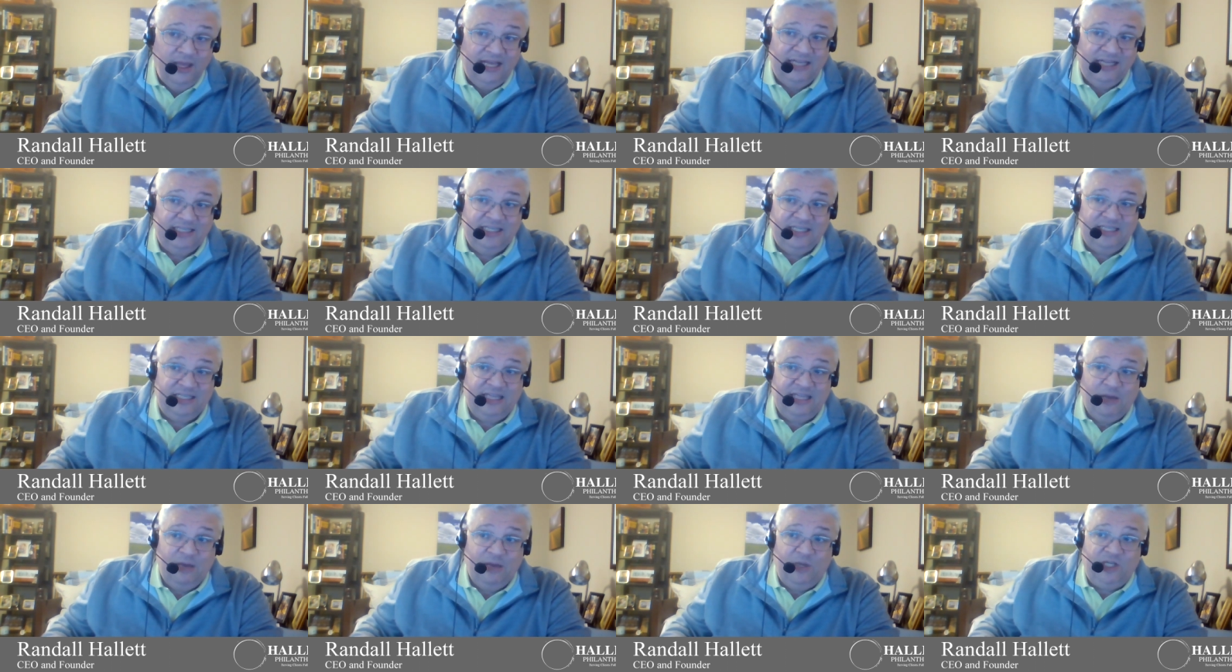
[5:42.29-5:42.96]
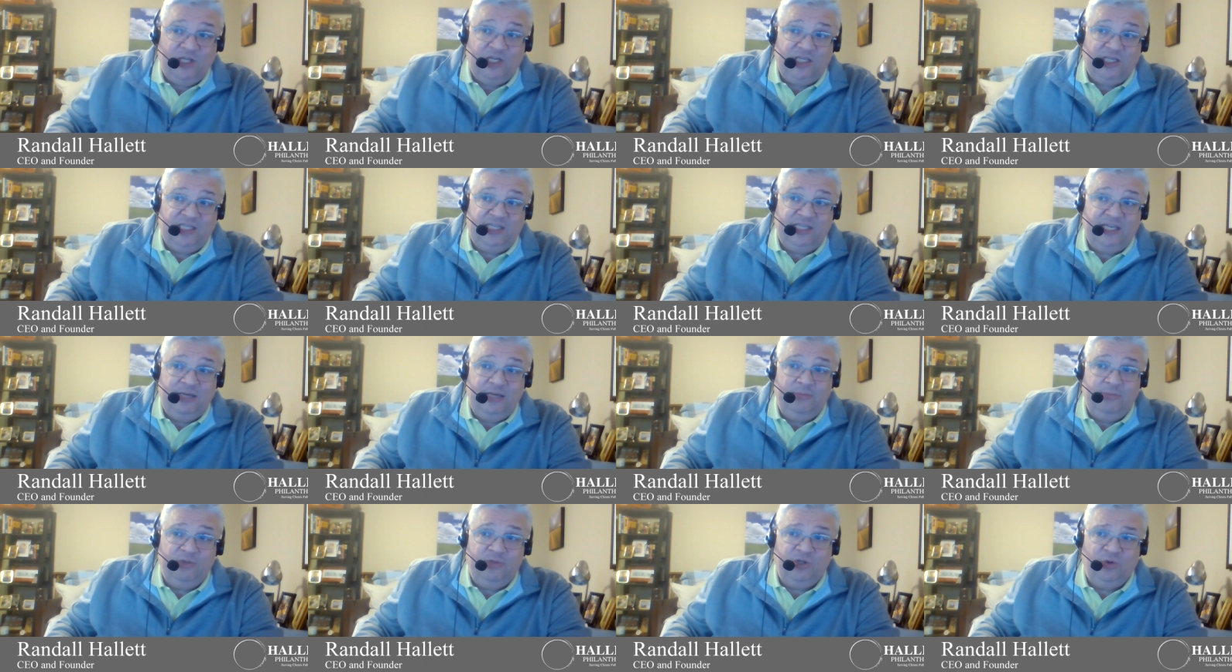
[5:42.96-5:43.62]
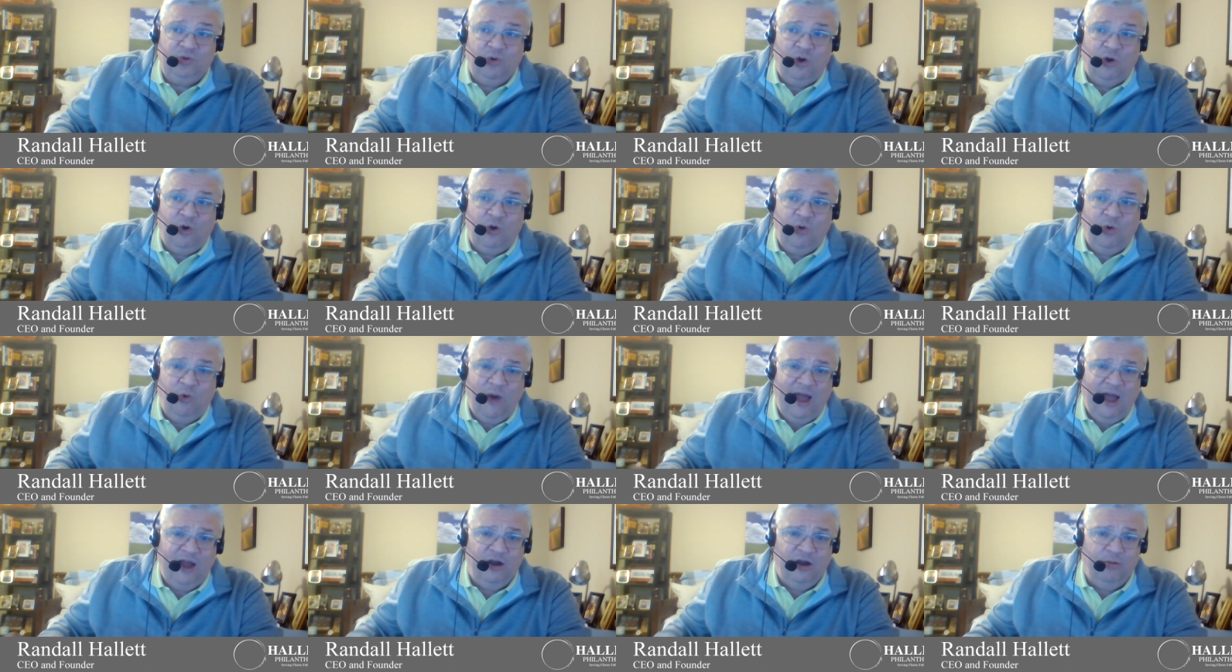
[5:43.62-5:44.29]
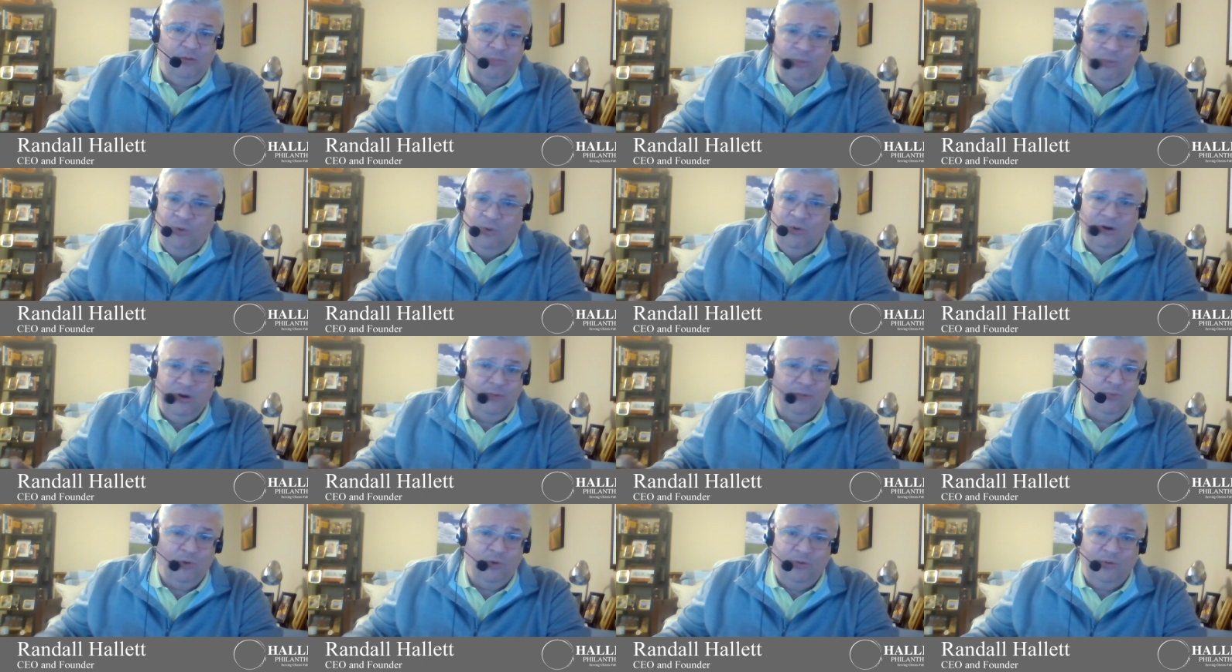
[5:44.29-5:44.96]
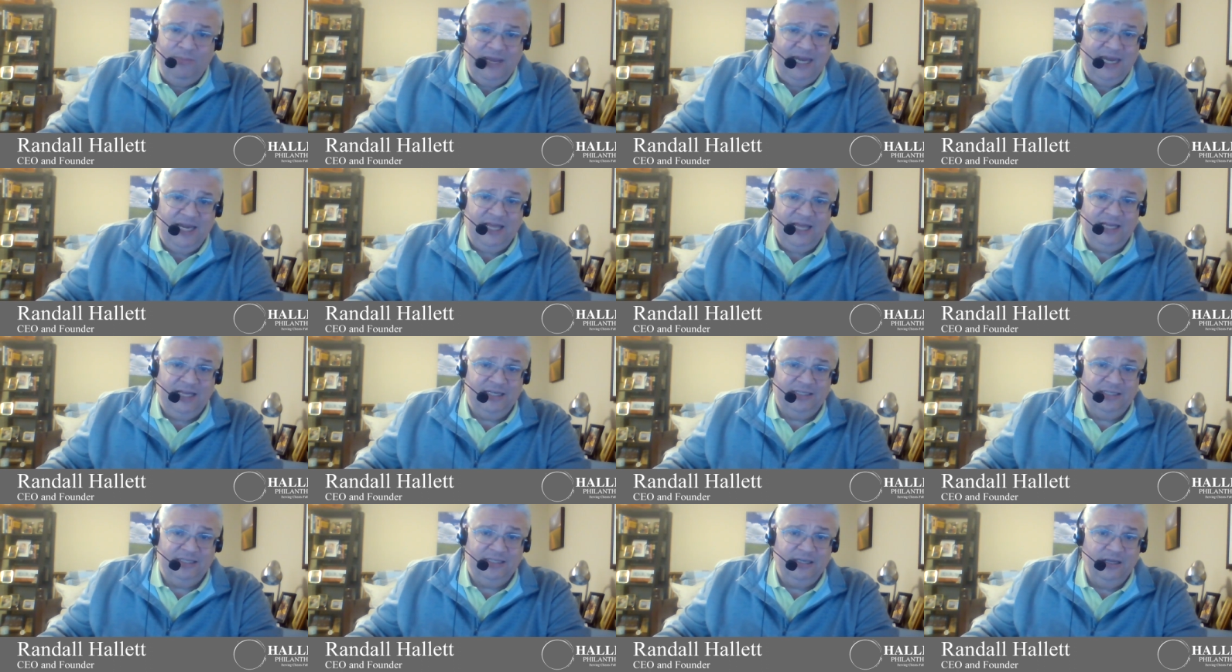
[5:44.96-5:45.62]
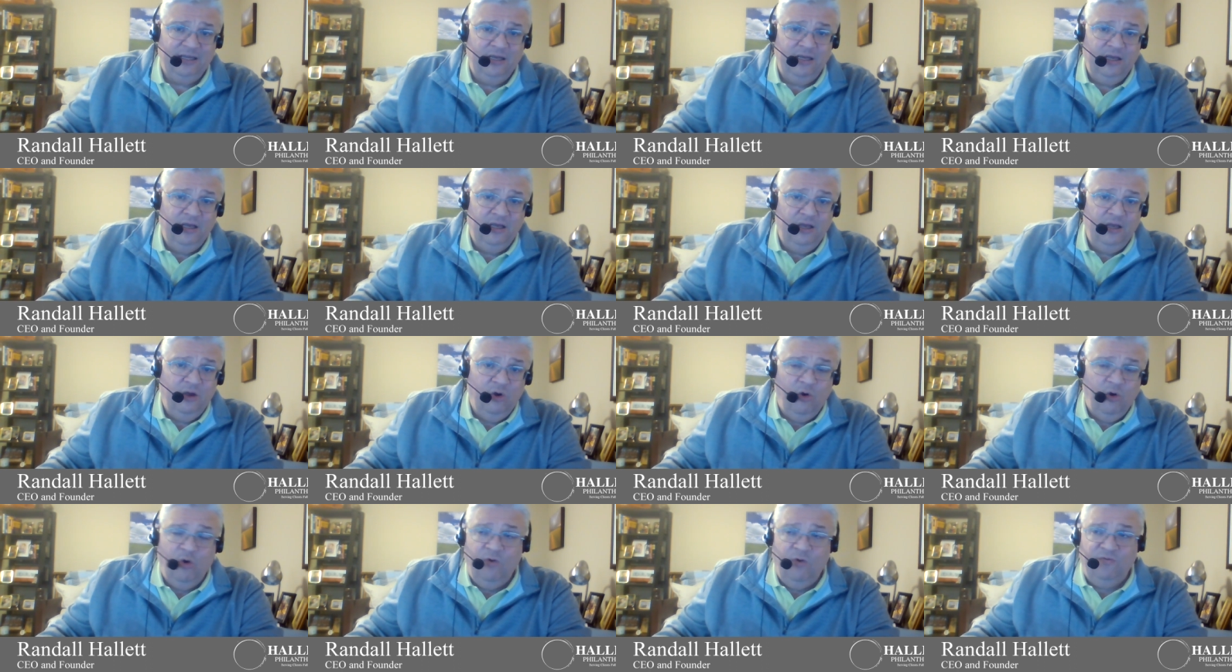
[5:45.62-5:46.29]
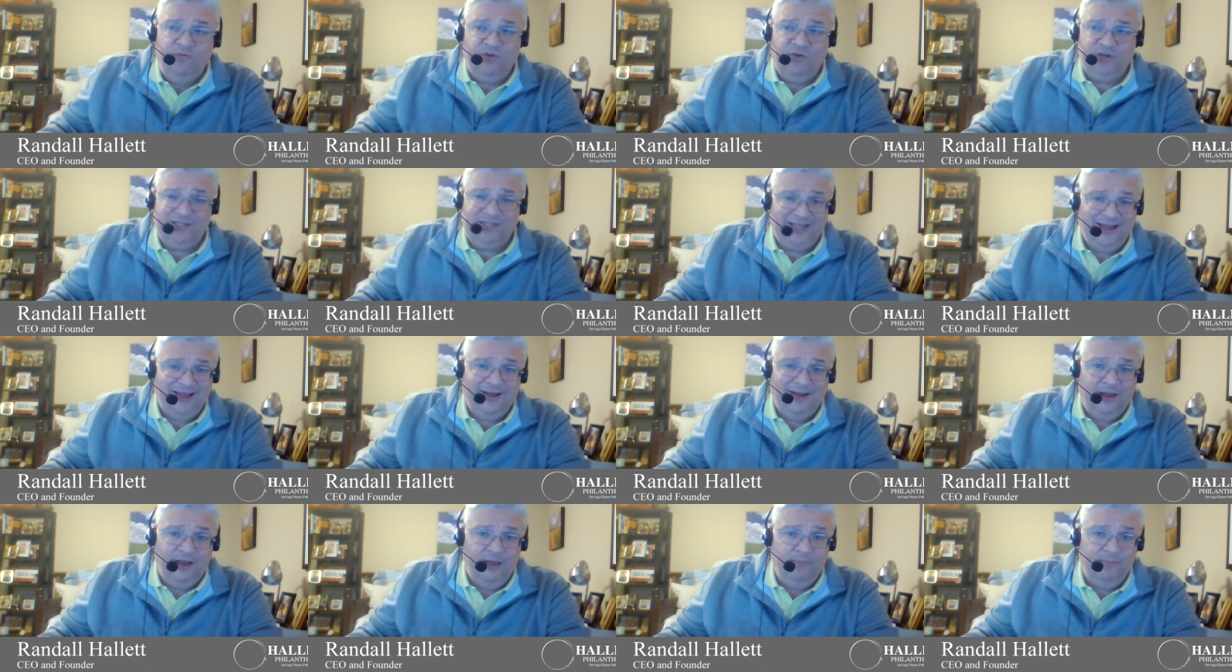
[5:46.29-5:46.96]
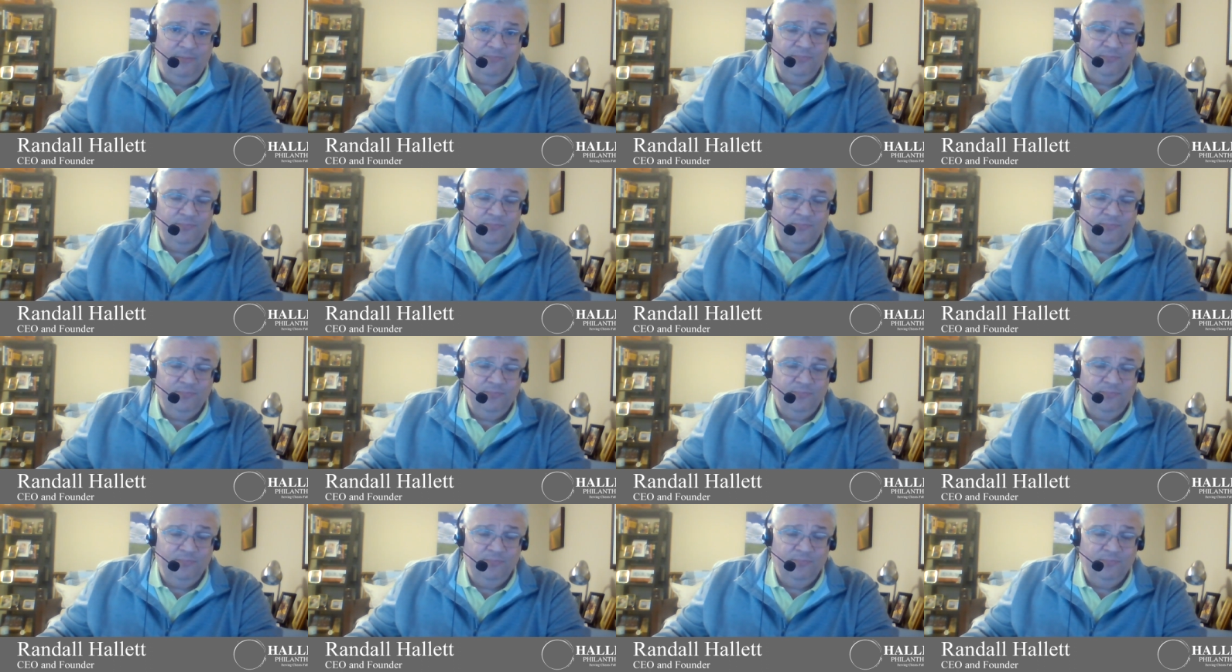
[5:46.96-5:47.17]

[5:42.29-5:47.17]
Is that we just seem to acquire more and more meetings over time.